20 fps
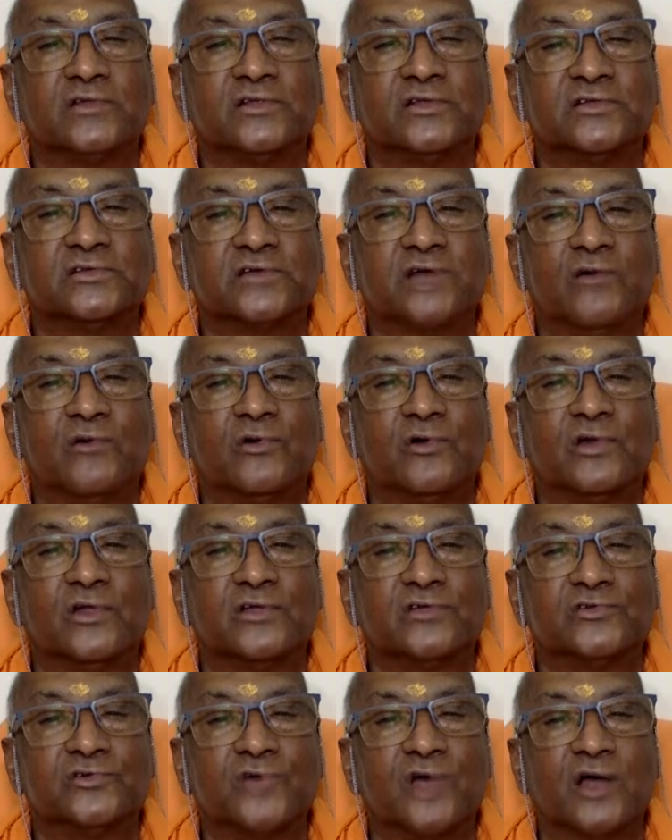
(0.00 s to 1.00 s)
These
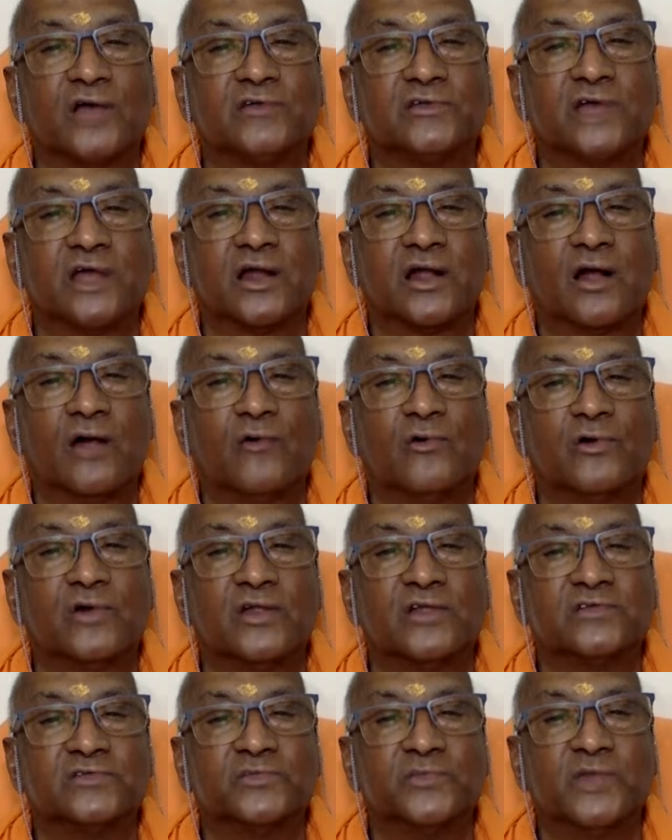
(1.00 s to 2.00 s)
countless yugas are
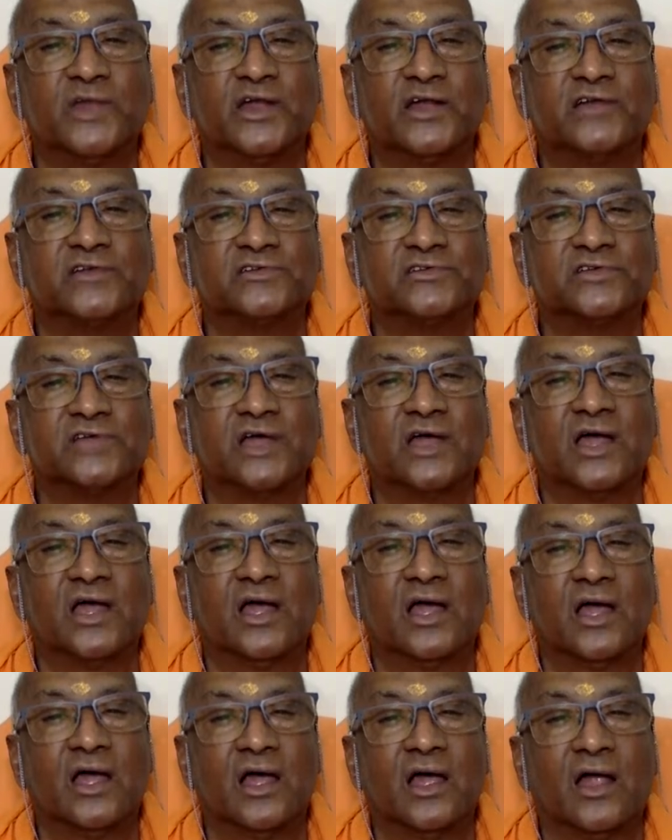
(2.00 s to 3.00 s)
countless minutes,
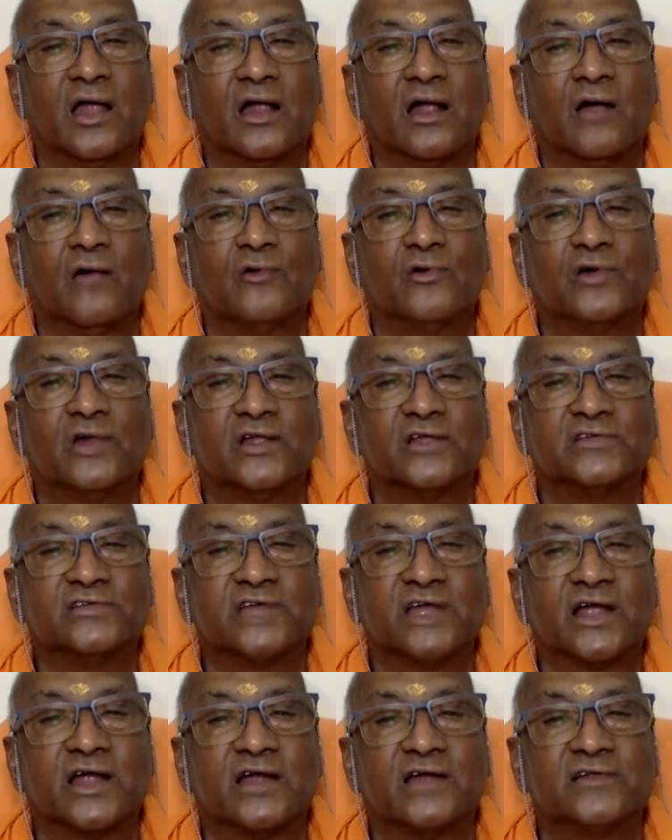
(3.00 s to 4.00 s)
countless
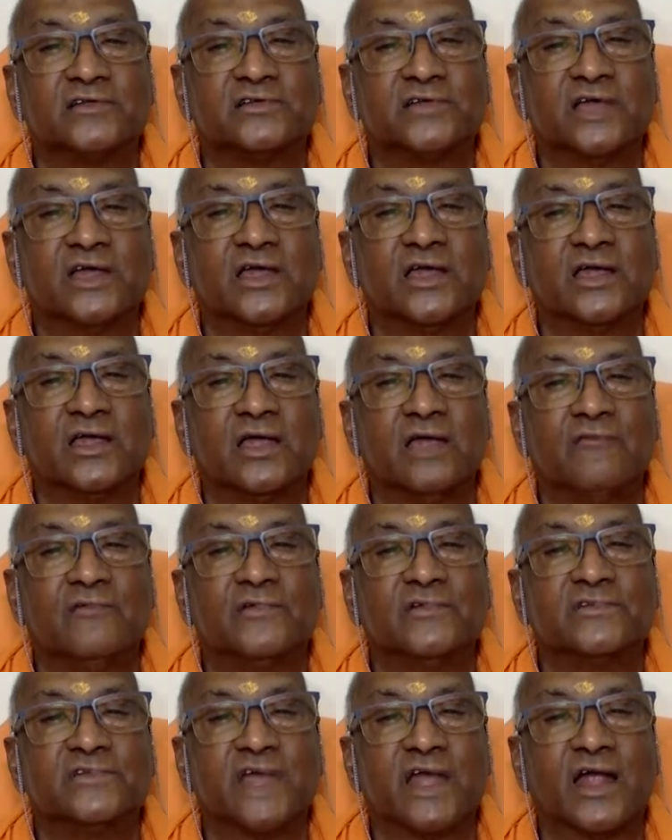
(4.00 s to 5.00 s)
seconds.
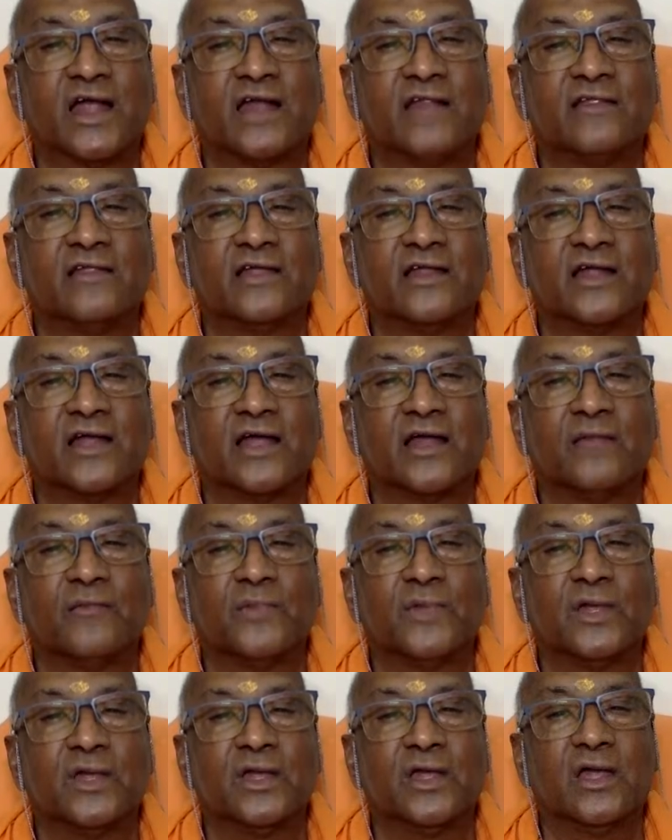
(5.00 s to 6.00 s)
Every second there can
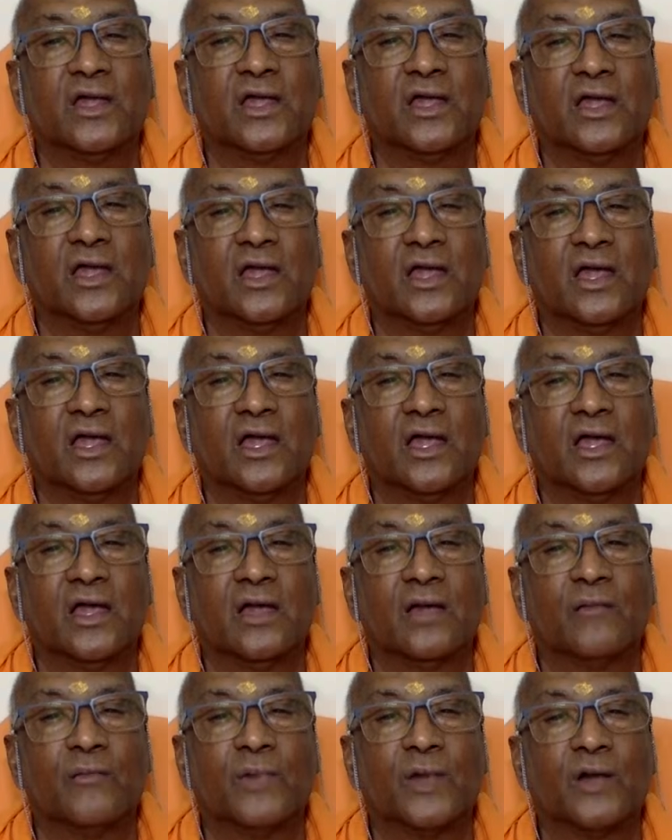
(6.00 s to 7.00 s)
be,
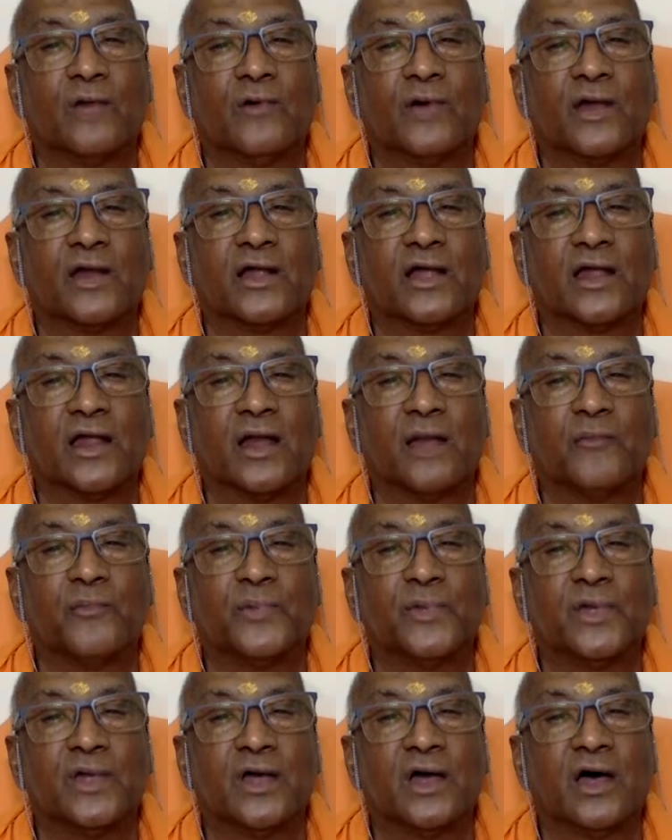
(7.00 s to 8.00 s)
Bhagavan can
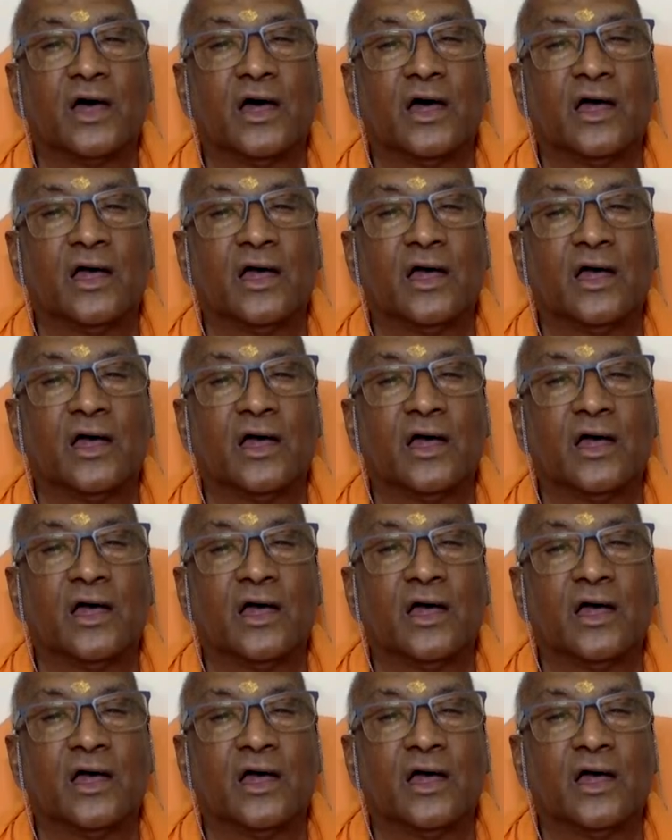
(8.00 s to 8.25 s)
appear